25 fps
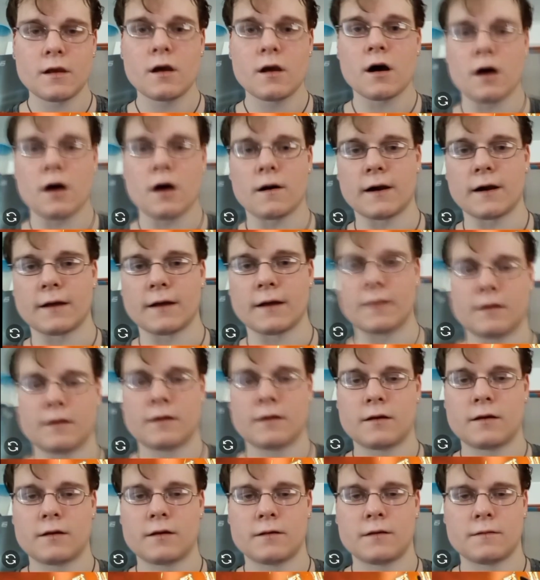All right.
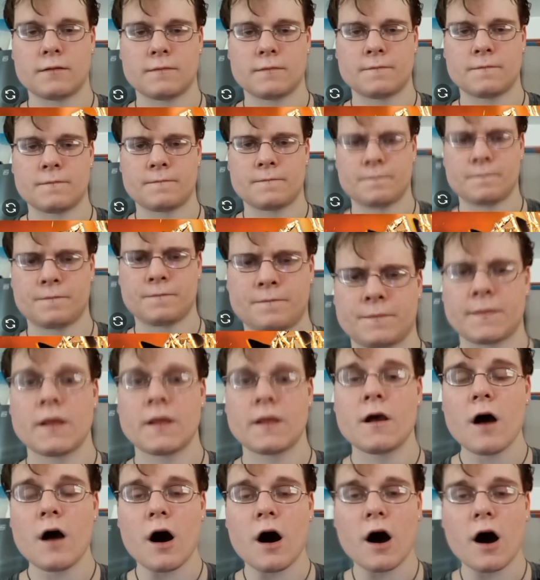
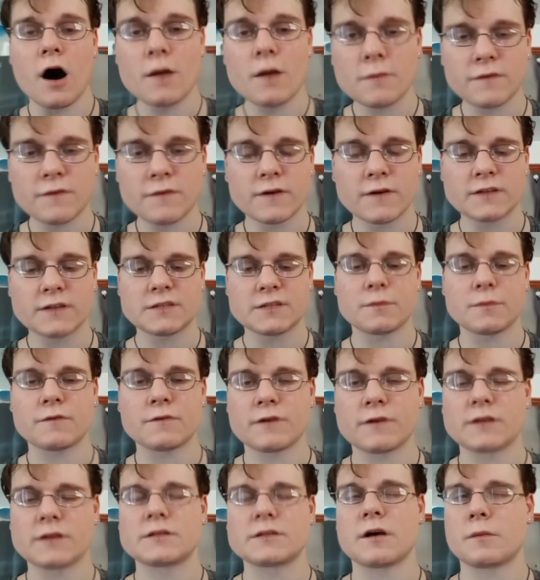Armor Frost, Armor
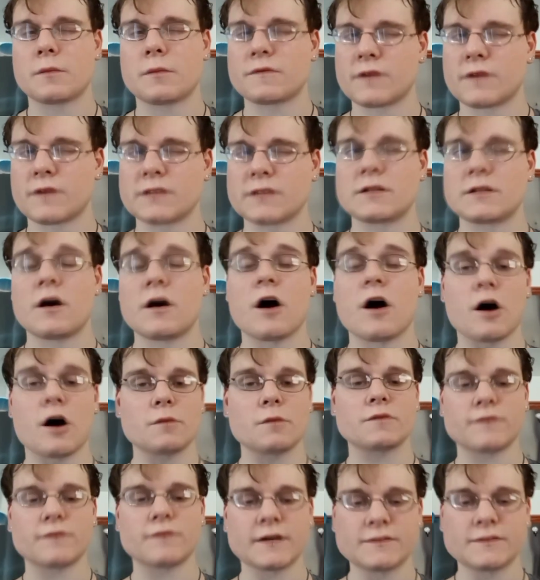Frost, Armor Frost,
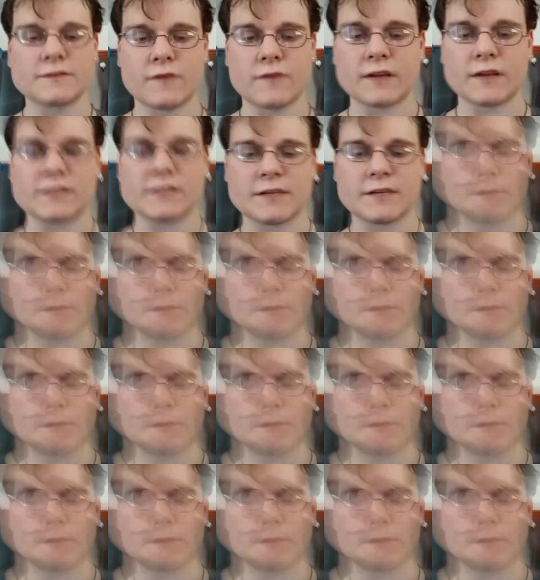Armor Frost fans.